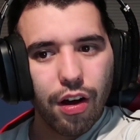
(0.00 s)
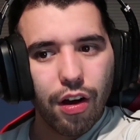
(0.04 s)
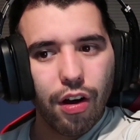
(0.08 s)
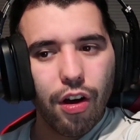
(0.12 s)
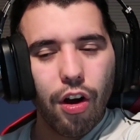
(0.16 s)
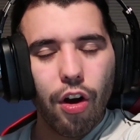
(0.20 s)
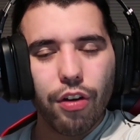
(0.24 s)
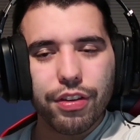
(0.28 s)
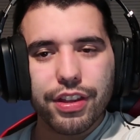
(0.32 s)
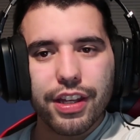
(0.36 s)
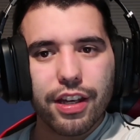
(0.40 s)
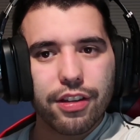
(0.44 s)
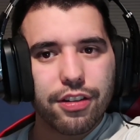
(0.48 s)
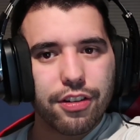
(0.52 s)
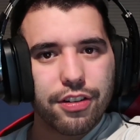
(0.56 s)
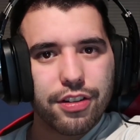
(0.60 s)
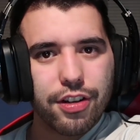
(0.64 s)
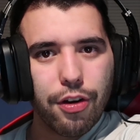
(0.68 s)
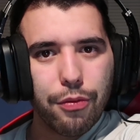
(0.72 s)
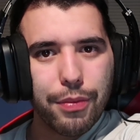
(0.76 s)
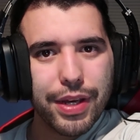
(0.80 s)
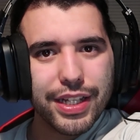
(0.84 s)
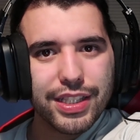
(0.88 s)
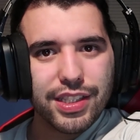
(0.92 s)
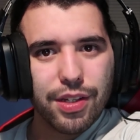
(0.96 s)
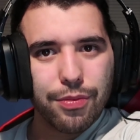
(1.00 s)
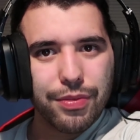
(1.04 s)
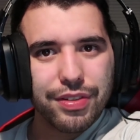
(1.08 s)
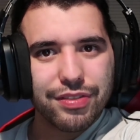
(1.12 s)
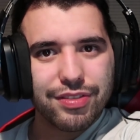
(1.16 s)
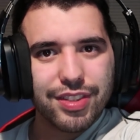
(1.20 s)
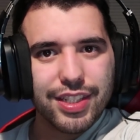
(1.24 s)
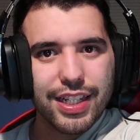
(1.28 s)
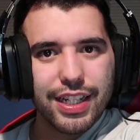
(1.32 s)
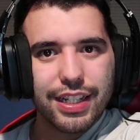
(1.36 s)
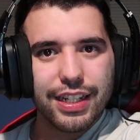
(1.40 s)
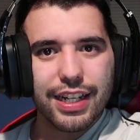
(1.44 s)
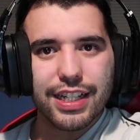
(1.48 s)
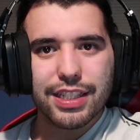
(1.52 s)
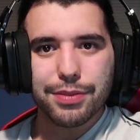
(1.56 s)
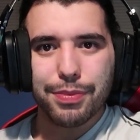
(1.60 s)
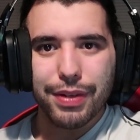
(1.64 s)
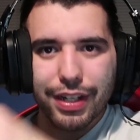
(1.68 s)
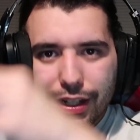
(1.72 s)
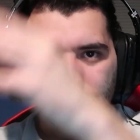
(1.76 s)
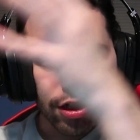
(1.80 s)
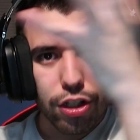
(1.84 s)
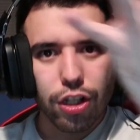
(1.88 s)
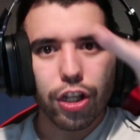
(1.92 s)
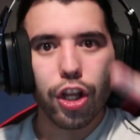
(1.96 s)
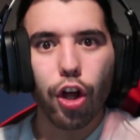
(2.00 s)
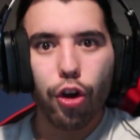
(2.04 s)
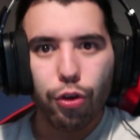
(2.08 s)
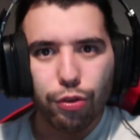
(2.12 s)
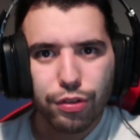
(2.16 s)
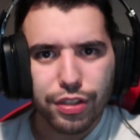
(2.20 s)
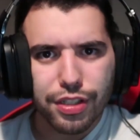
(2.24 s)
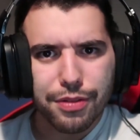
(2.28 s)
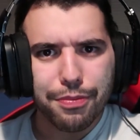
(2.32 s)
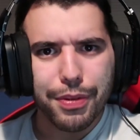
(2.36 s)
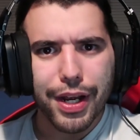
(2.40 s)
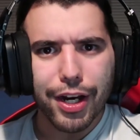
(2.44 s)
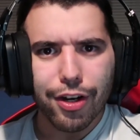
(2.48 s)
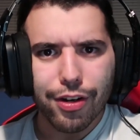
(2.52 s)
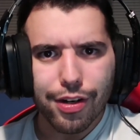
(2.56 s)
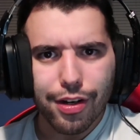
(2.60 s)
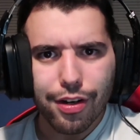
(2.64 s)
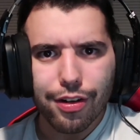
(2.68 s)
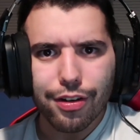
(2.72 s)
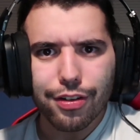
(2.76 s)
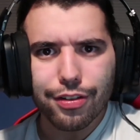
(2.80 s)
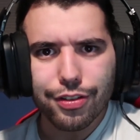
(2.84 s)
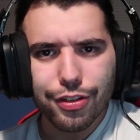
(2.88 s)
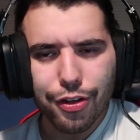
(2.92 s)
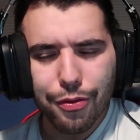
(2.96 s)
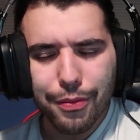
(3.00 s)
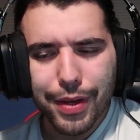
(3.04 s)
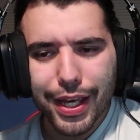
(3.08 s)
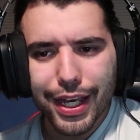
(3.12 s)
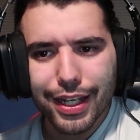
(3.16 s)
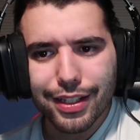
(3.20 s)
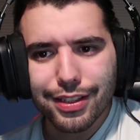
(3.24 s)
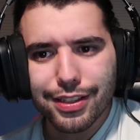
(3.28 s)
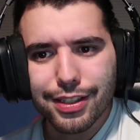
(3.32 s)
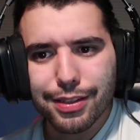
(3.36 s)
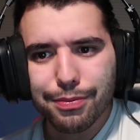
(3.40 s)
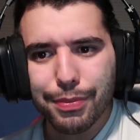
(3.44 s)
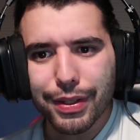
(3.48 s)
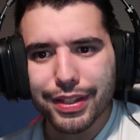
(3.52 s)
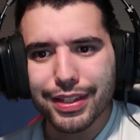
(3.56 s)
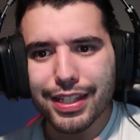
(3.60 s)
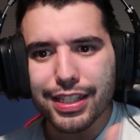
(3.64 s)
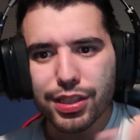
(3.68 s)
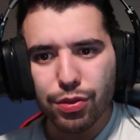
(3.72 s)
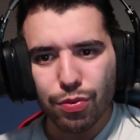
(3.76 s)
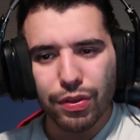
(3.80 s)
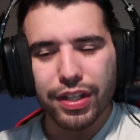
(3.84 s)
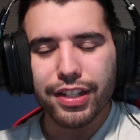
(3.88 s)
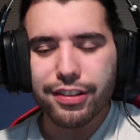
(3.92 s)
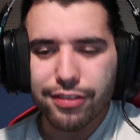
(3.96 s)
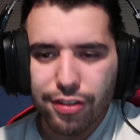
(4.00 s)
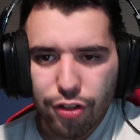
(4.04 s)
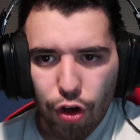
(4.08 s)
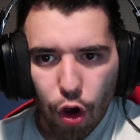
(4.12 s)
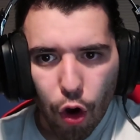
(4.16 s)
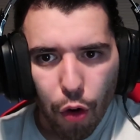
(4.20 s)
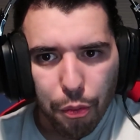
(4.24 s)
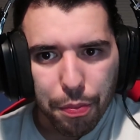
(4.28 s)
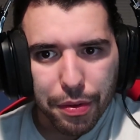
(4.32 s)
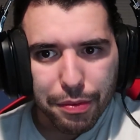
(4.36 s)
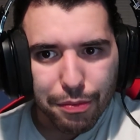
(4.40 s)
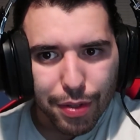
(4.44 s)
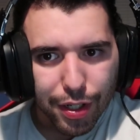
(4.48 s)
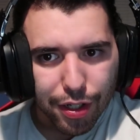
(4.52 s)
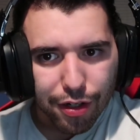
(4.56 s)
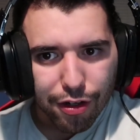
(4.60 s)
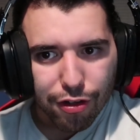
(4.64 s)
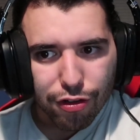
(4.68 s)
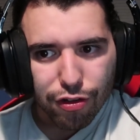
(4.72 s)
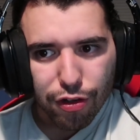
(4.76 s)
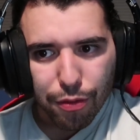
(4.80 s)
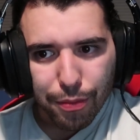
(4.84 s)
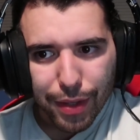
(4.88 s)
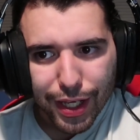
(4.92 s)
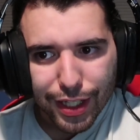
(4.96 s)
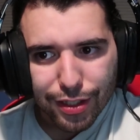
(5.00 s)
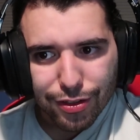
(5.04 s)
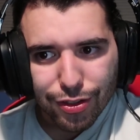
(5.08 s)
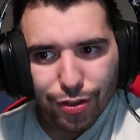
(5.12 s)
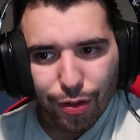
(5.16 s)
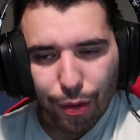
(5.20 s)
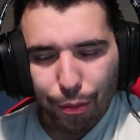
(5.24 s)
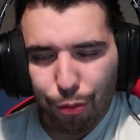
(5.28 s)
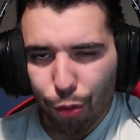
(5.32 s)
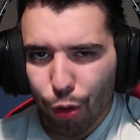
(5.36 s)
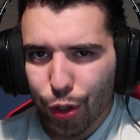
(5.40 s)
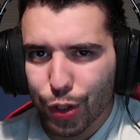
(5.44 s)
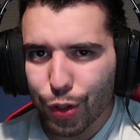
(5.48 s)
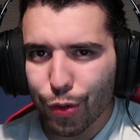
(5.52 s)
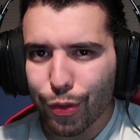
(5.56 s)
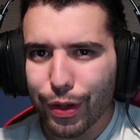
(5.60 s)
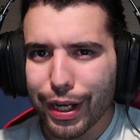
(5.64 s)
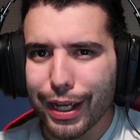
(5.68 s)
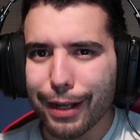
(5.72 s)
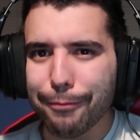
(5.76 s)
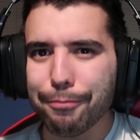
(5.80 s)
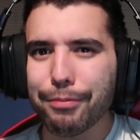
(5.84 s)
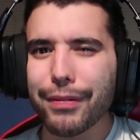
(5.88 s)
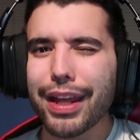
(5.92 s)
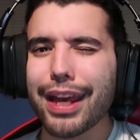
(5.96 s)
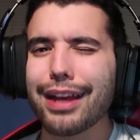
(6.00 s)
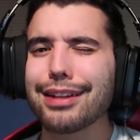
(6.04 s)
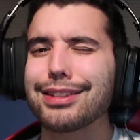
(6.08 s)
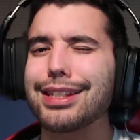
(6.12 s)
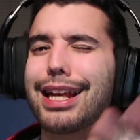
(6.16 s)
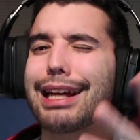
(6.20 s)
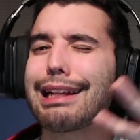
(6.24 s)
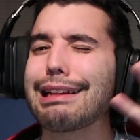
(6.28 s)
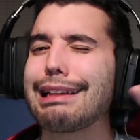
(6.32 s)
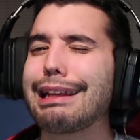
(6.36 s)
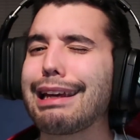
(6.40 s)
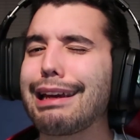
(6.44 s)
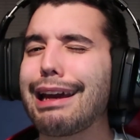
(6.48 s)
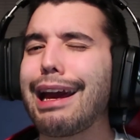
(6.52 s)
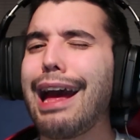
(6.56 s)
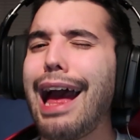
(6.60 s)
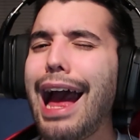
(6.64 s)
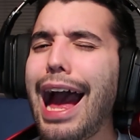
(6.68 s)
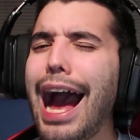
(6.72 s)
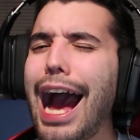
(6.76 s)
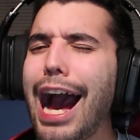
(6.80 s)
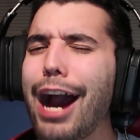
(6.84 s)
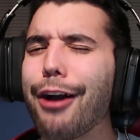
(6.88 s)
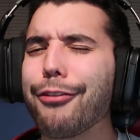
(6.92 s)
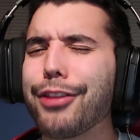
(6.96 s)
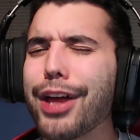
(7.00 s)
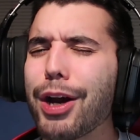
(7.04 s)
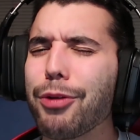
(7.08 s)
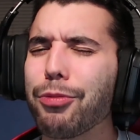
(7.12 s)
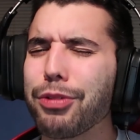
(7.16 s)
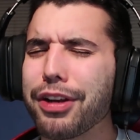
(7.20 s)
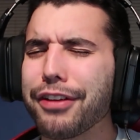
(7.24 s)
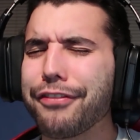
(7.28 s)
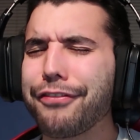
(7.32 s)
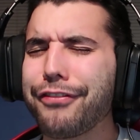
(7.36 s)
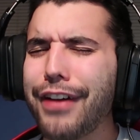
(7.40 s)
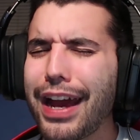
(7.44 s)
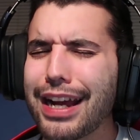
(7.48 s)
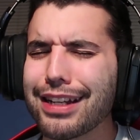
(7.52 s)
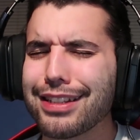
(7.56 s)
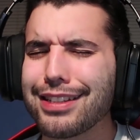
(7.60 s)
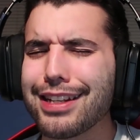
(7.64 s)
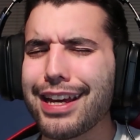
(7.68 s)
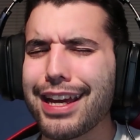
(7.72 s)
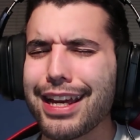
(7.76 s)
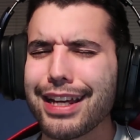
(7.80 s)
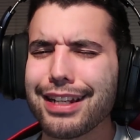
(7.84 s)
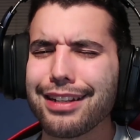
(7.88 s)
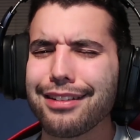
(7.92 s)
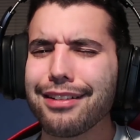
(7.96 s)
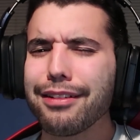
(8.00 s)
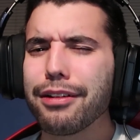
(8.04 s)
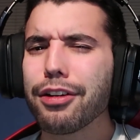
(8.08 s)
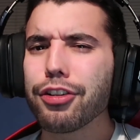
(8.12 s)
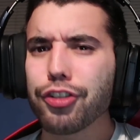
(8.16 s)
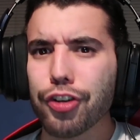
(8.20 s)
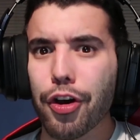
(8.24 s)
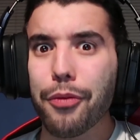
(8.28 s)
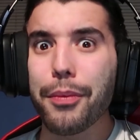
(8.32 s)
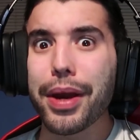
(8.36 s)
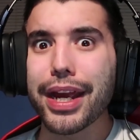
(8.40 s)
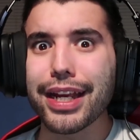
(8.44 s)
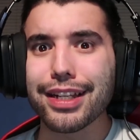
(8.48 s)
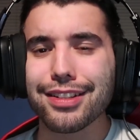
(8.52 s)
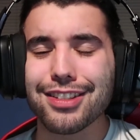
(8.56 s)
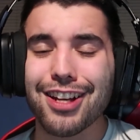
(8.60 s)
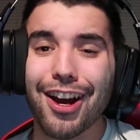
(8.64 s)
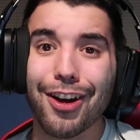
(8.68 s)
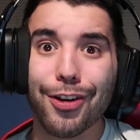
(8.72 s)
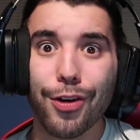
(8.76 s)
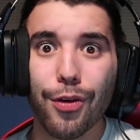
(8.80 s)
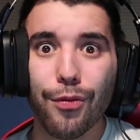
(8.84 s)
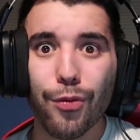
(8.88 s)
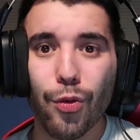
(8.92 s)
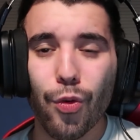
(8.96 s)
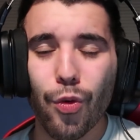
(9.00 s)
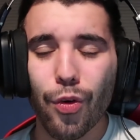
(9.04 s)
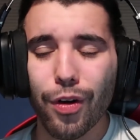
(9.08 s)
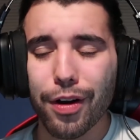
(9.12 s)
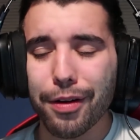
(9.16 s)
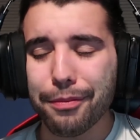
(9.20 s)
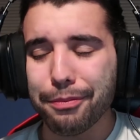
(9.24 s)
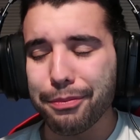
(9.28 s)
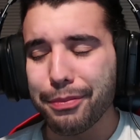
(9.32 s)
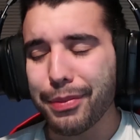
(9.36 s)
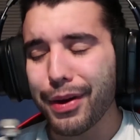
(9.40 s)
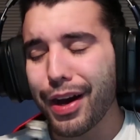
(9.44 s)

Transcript: Uh, all the other domains that we've seen has been closed barrier domains, but this one is an open barrier domain. So I'm wondering exactly how that would affect a domain tug of war.